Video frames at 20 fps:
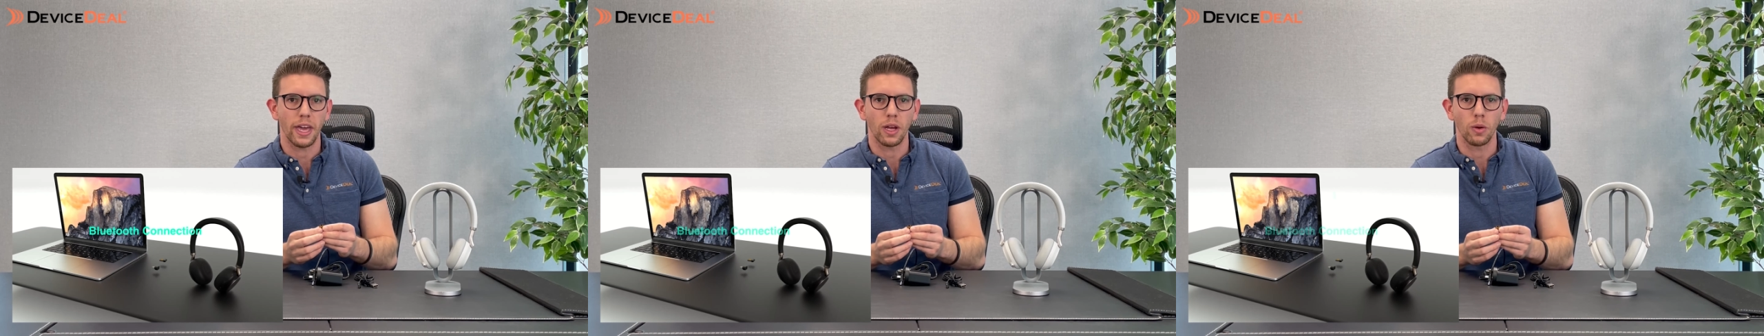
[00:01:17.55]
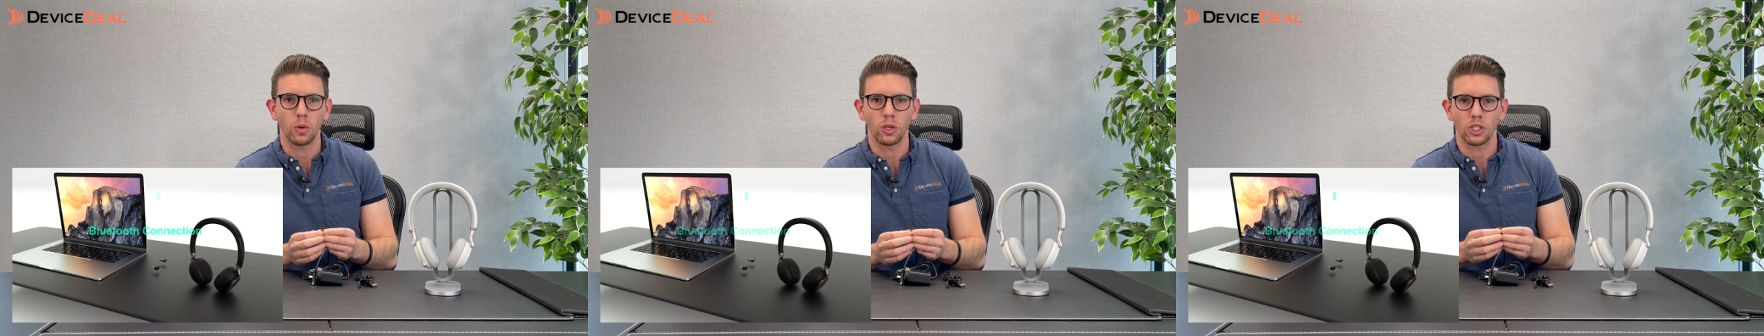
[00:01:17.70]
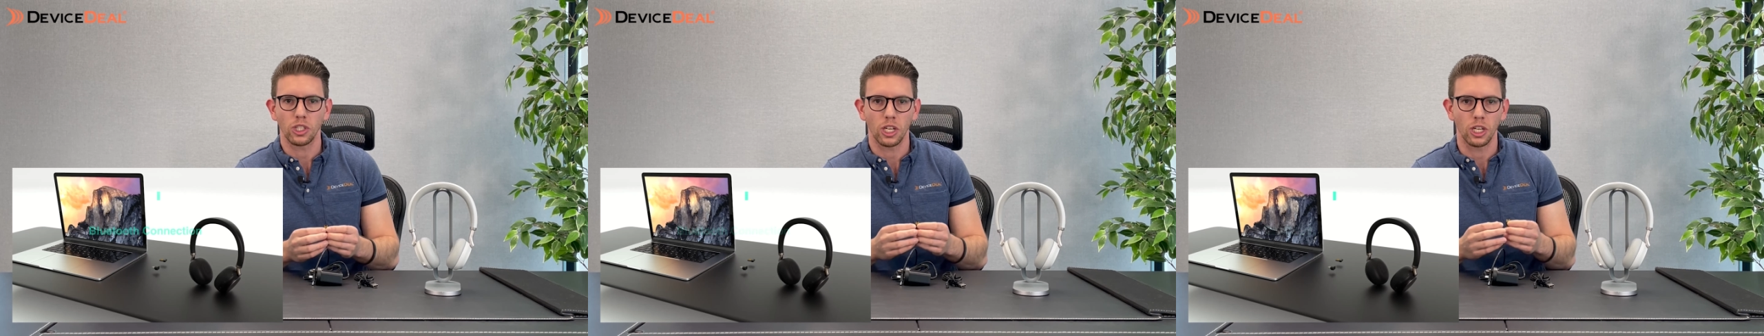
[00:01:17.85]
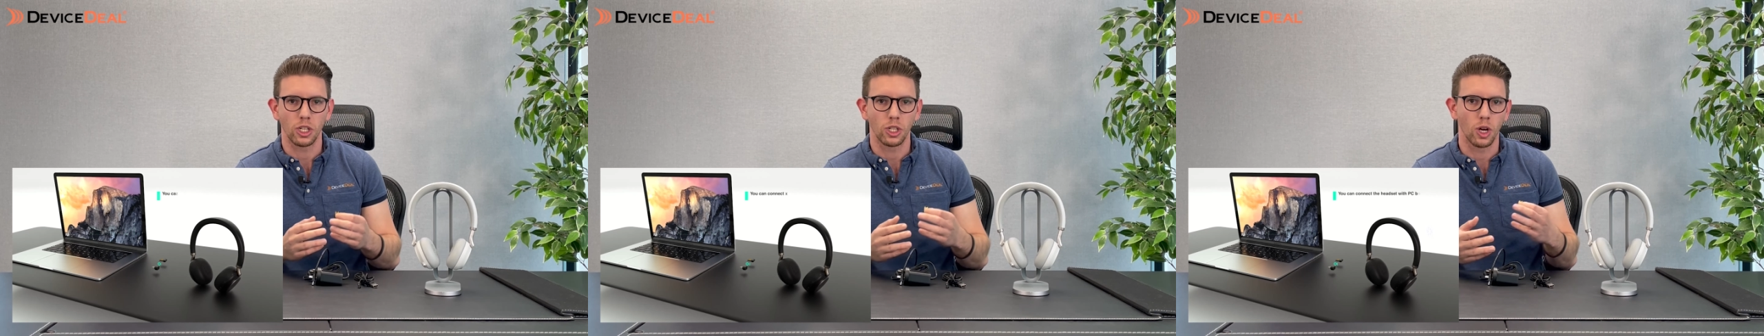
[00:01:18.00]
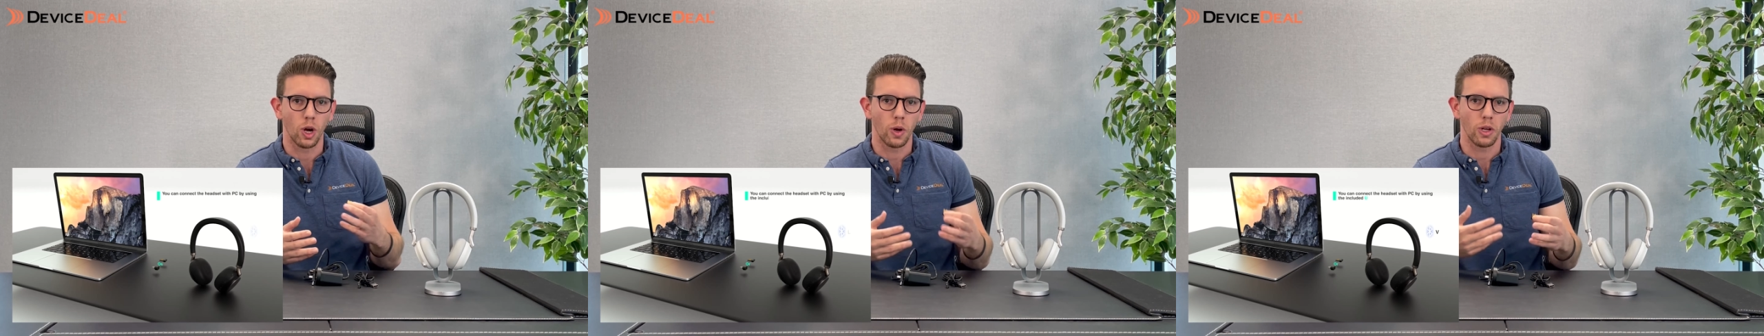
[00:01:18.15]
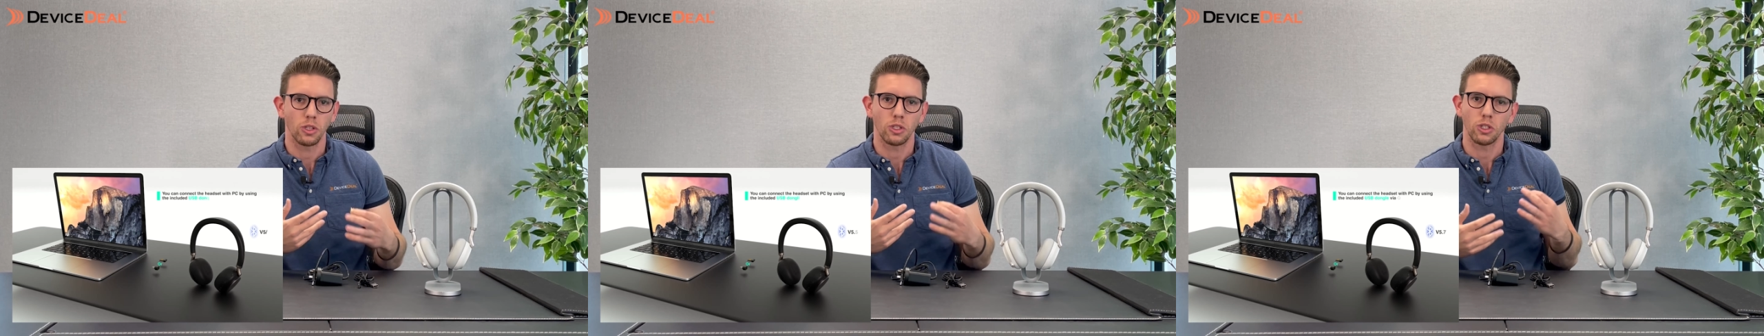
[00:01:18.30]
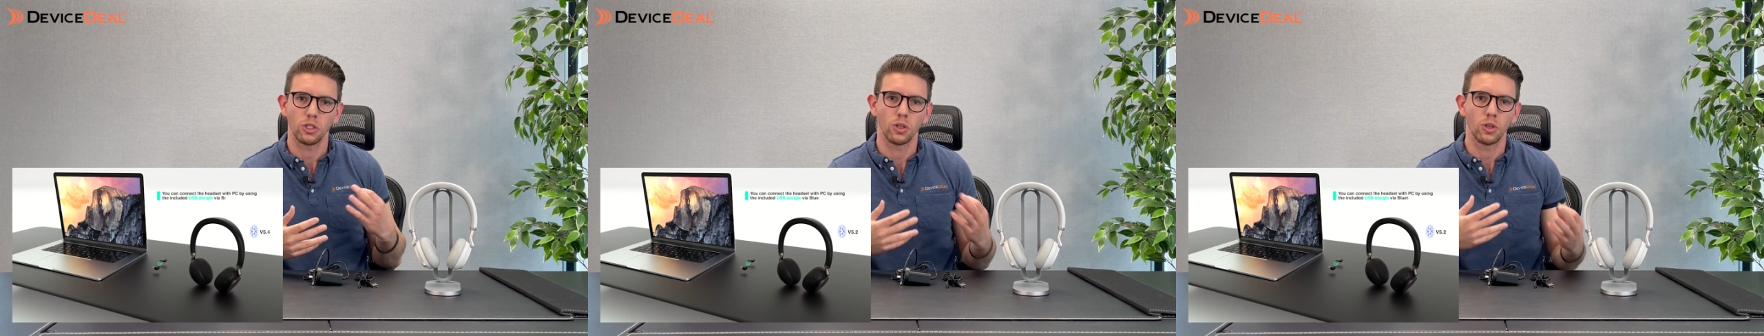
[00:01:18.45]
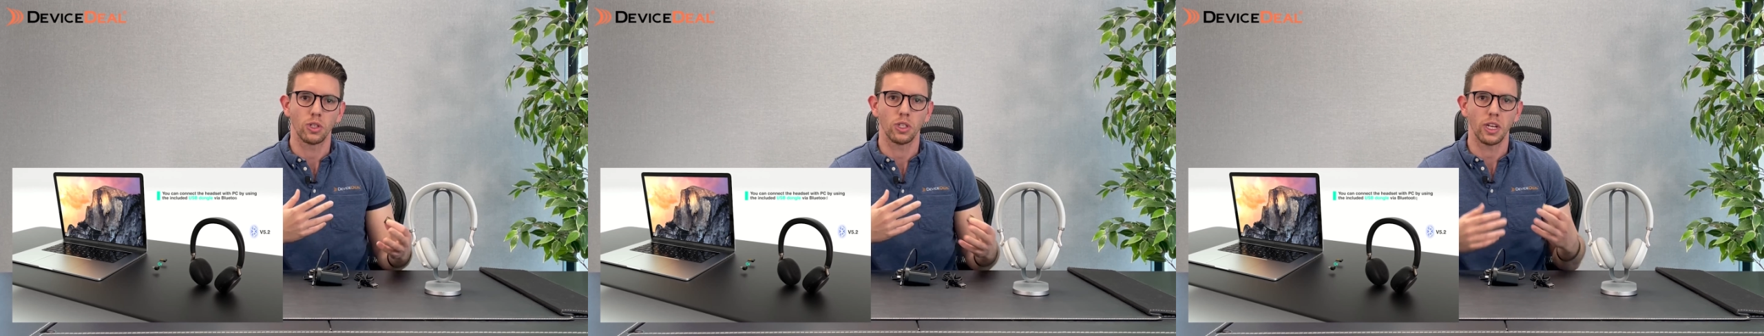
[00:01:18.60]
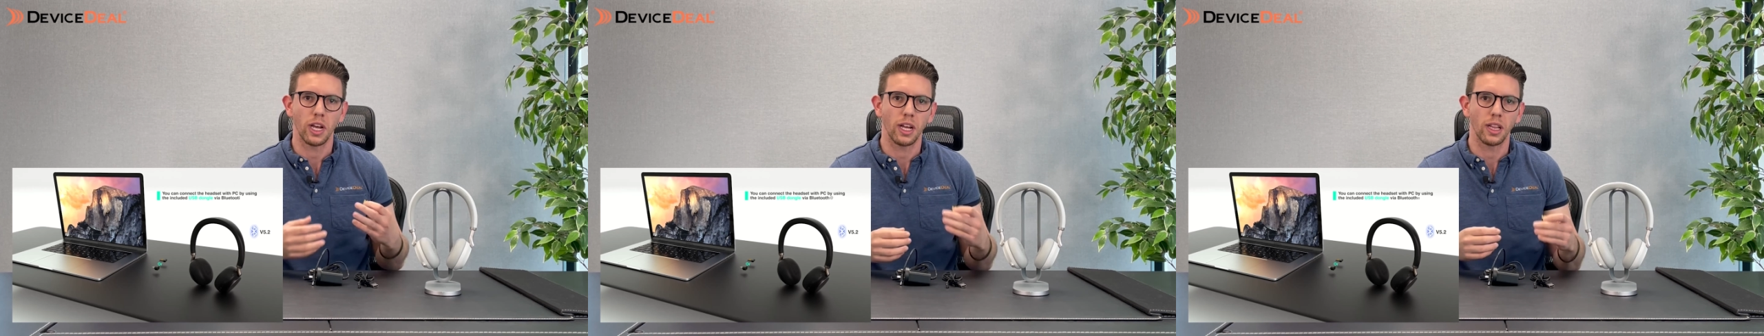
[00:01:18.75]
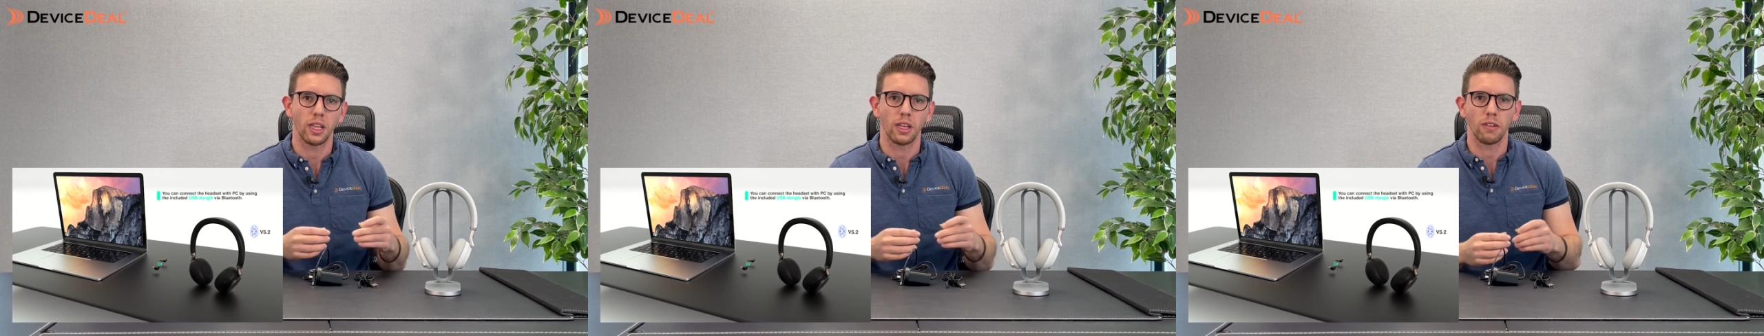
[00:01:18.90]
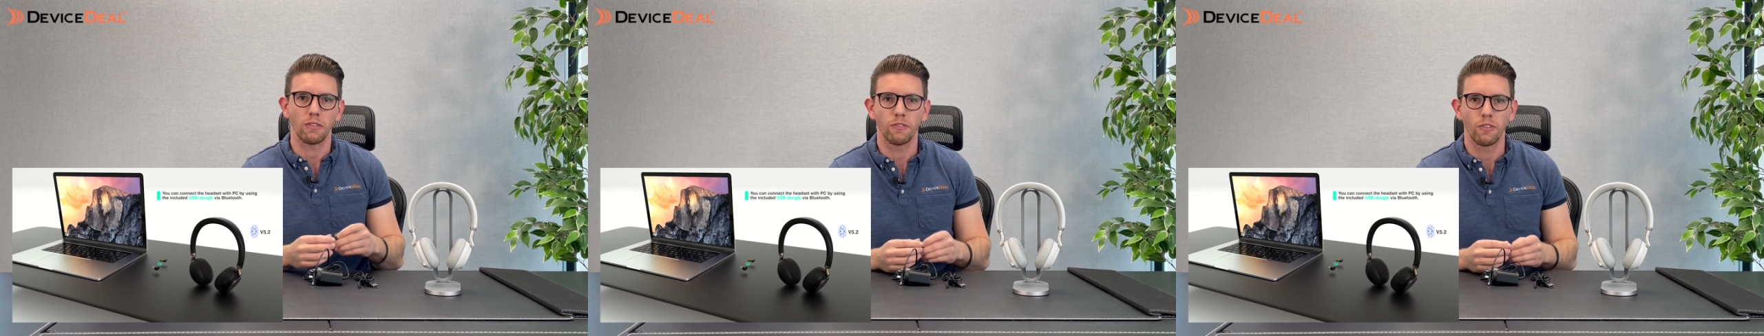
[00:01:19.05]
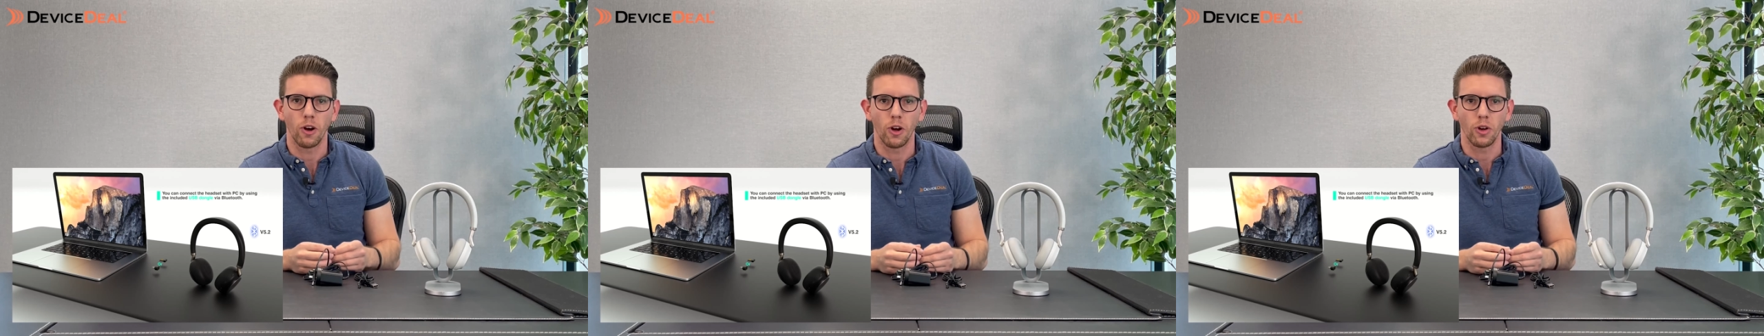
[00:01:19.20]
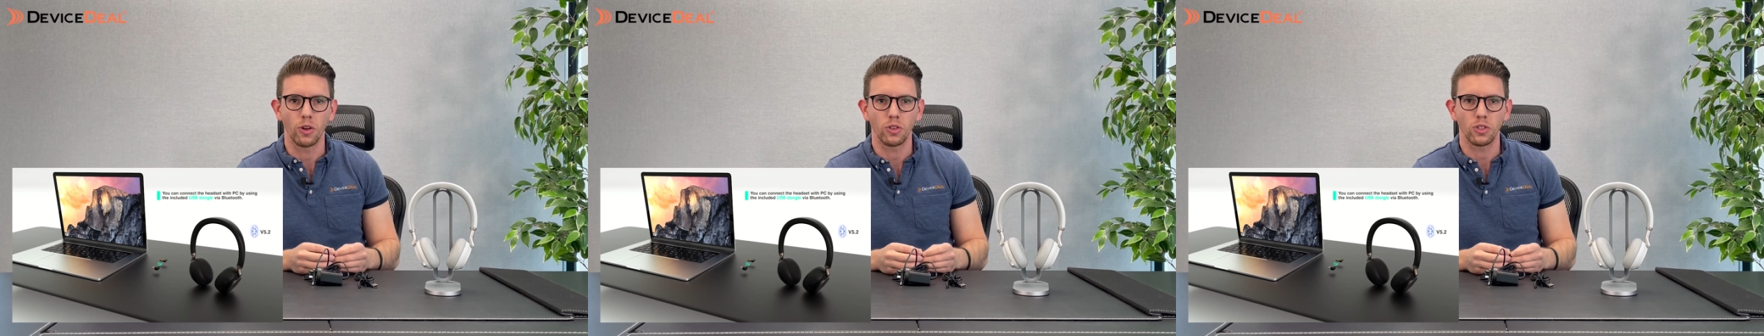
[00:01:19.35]
which can go into your Yealink
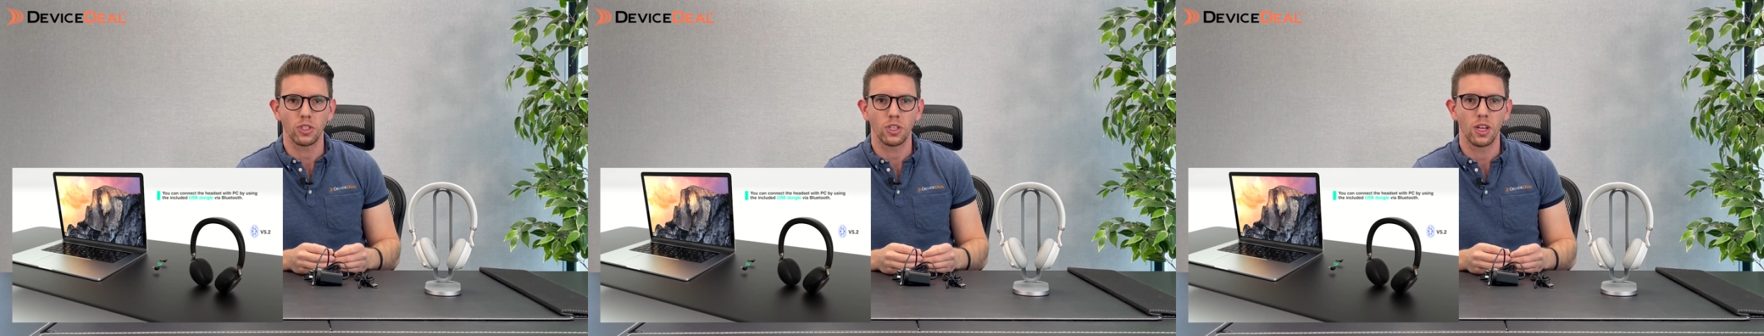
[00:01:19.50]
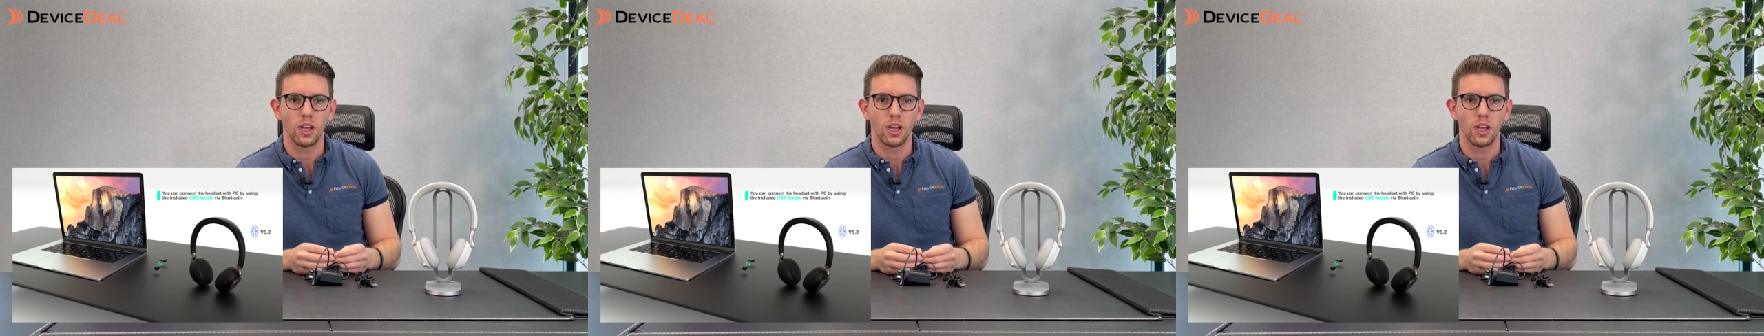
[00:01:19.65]
phones.